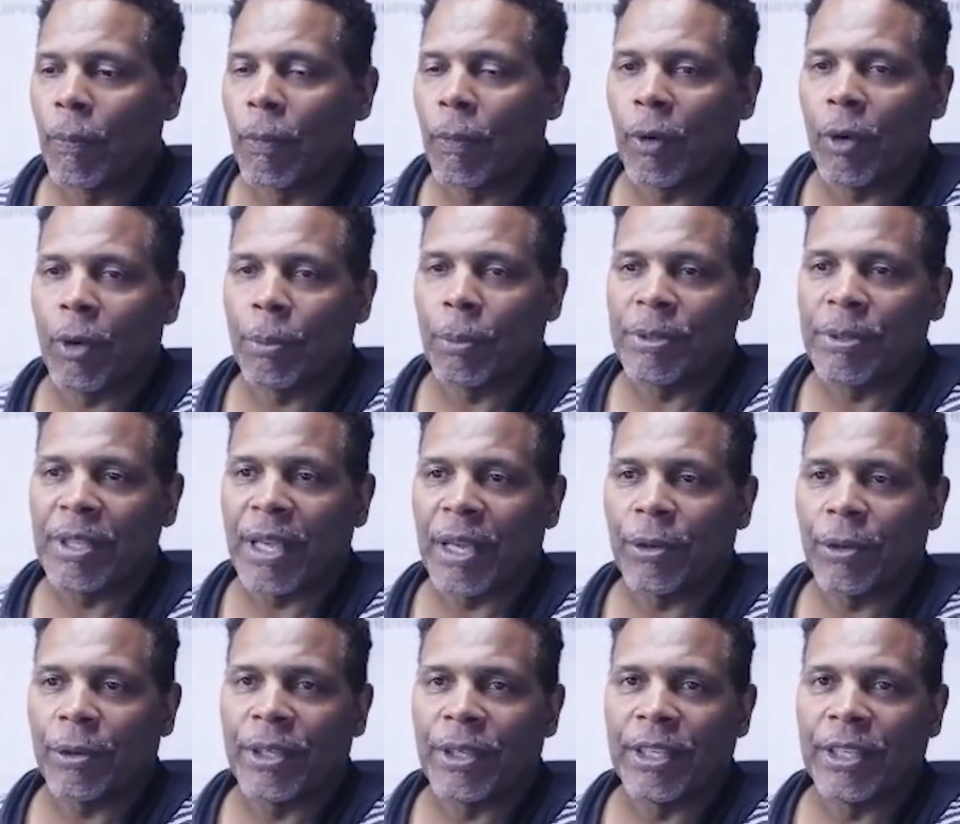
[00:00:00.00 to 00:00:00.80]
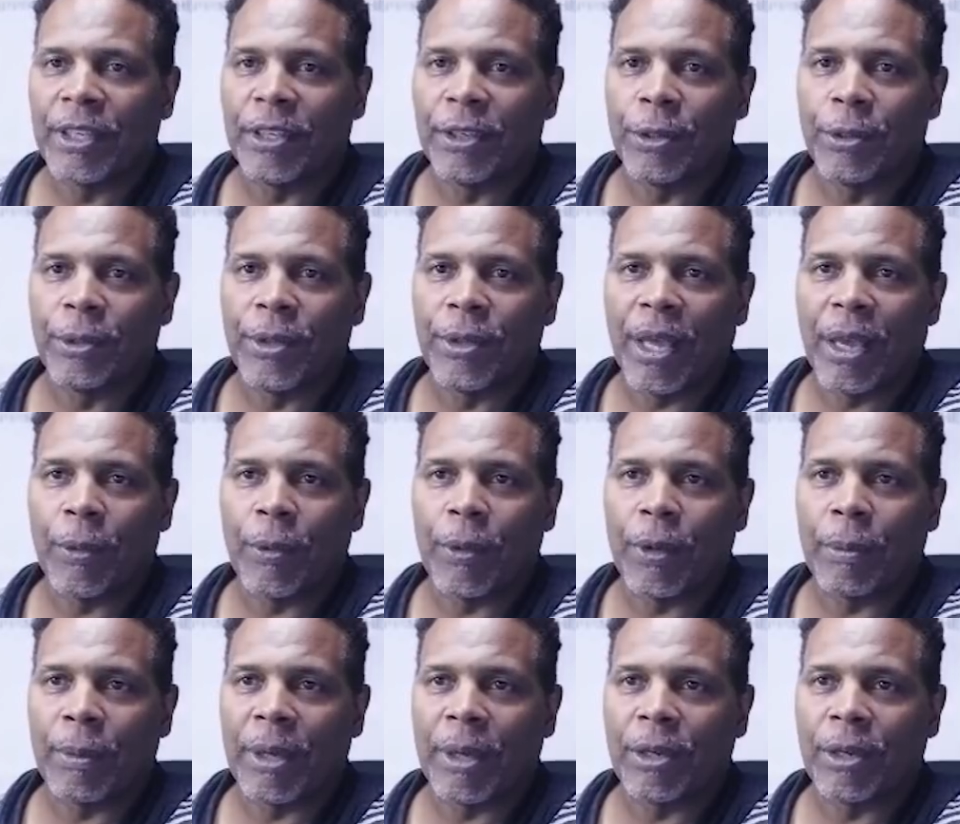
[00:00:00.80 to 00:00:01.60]
Oops, I don't need to do that.
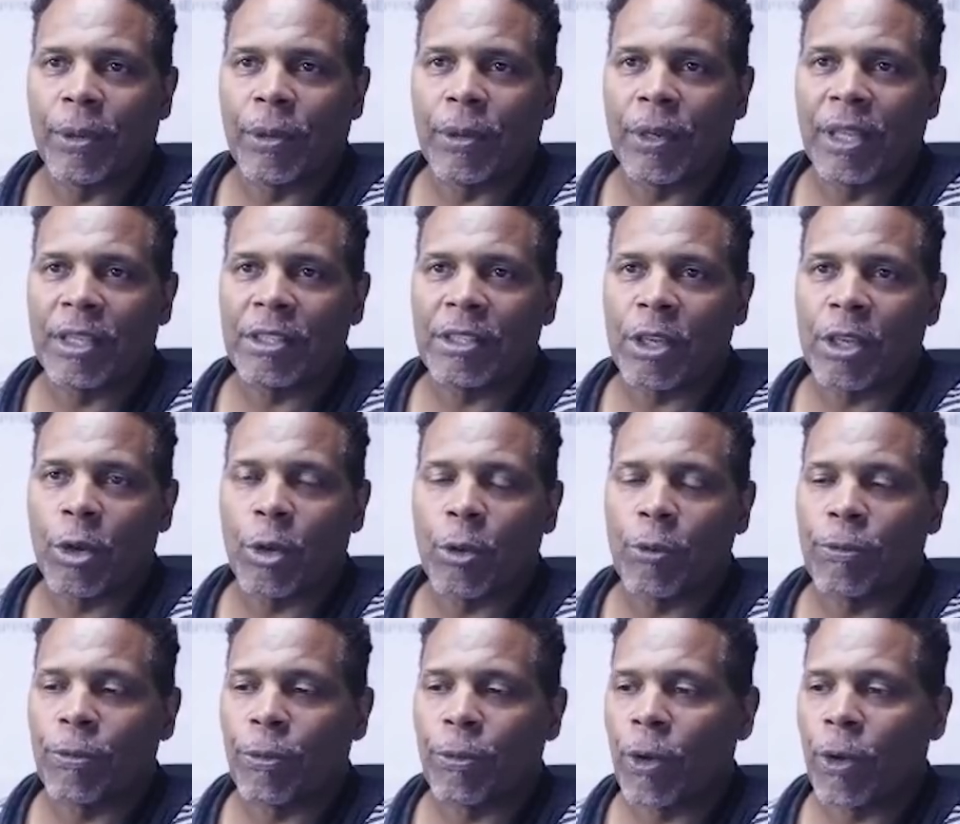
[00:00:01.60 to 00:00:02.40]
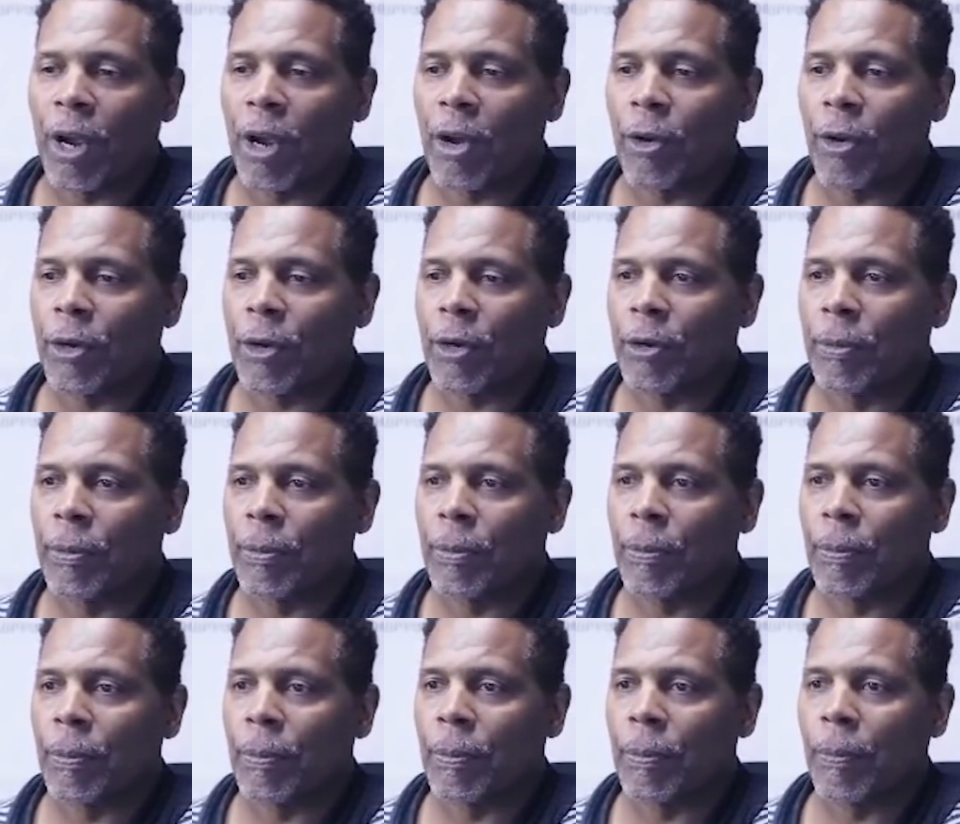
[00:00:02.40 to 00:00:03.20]
What am I doing? Let's go 4 hour.
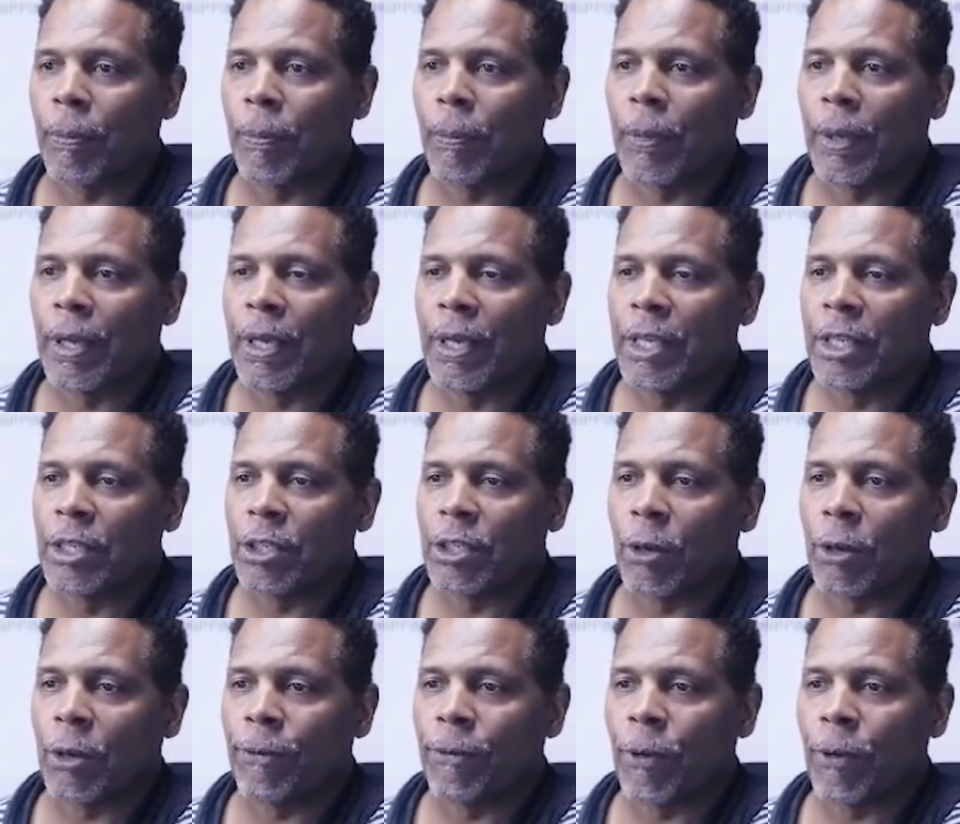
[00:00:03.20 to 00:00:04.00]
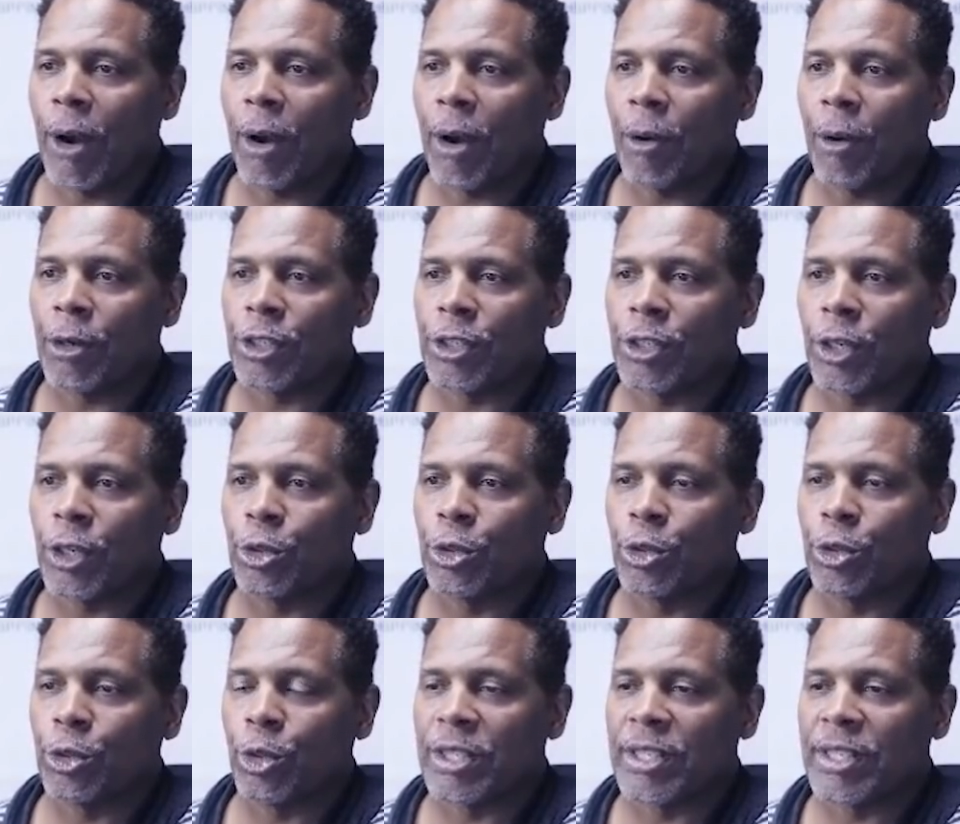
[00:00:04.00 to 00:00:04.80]
So 4 hours showed
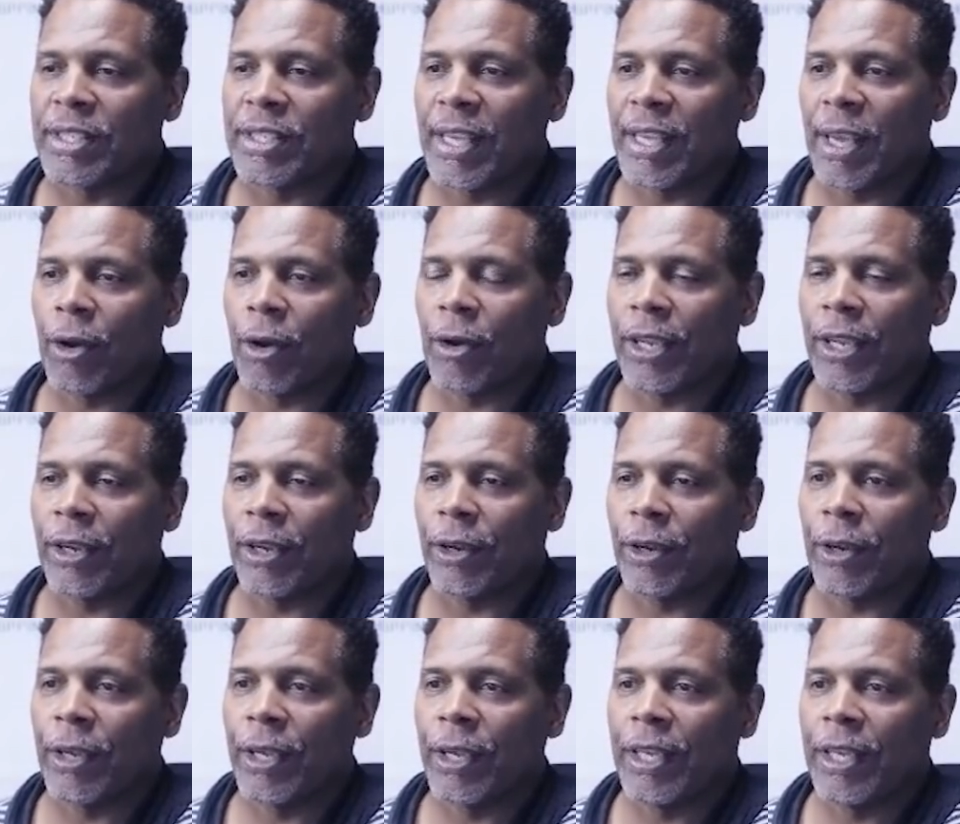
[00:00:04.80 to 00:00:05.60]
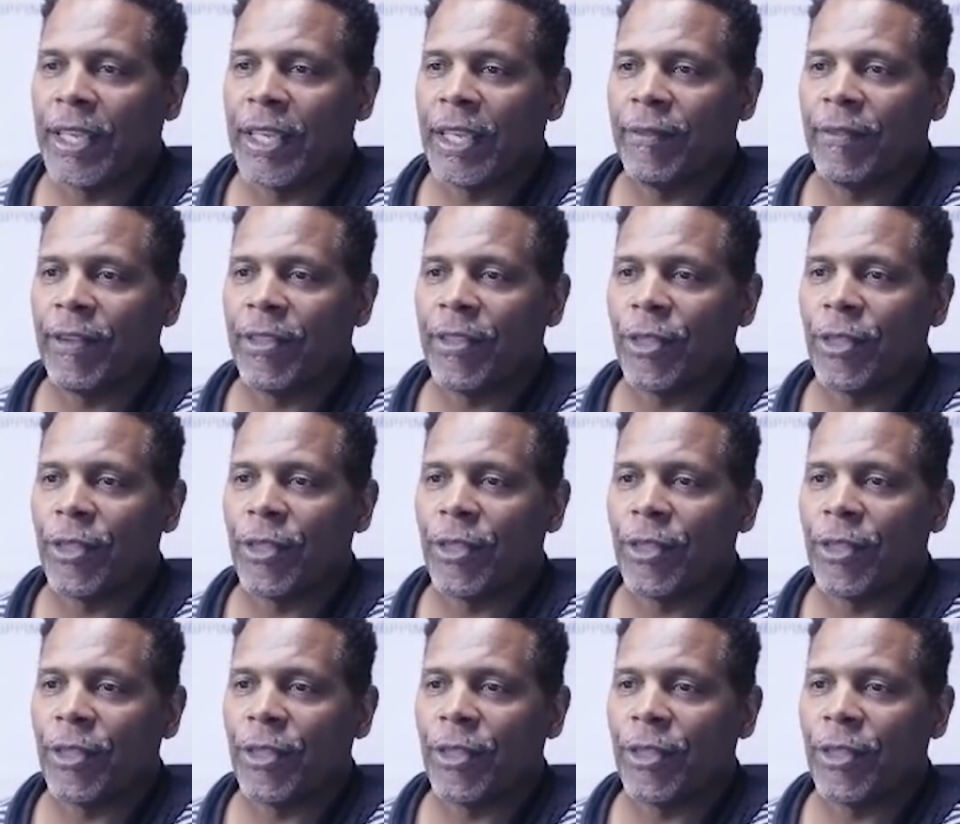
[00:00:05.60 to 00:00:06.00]
you a sell here. Even